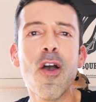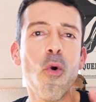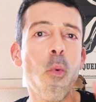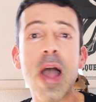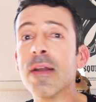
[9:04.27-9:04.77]

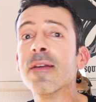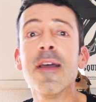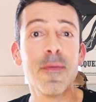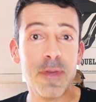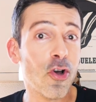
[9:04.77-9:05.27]

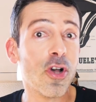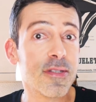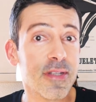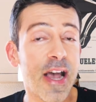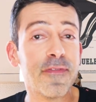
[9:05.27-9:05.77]
One,
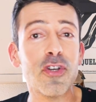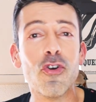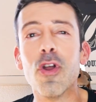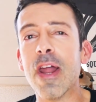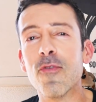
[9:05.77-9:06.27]
because after
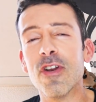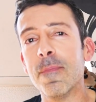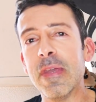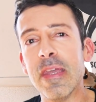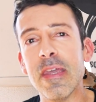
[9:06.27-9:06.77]
all, I'm going to
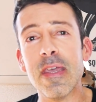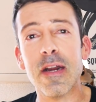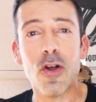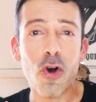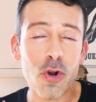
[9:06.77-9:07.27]
be
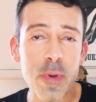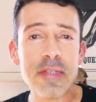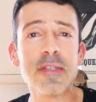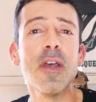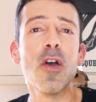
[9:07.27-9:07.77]
here
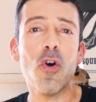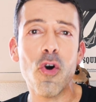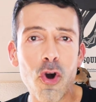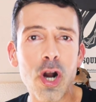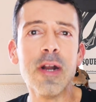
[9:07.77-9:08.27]
always.
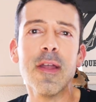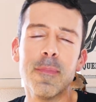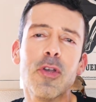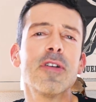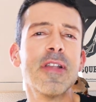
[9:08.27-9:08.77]
Or
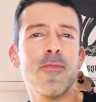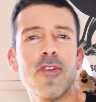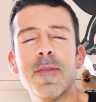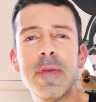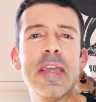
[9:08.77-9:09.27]
because I'm
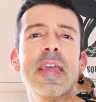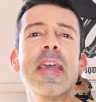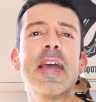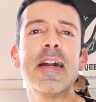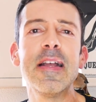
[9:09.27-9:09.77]
going to be
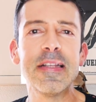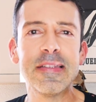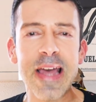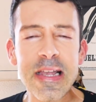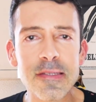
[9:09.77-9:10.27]
here
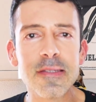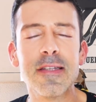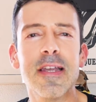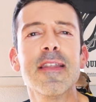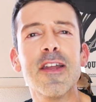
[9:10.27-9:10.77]
less,
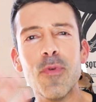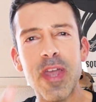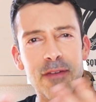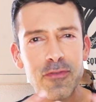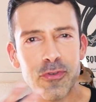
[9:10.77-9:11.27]
and then we
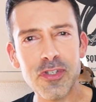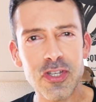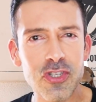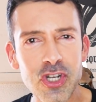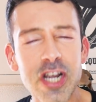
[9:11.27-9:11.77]
have to
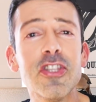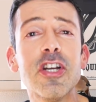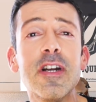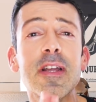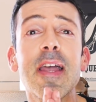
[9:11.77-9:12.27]
see each
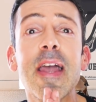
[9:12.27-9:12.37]
other.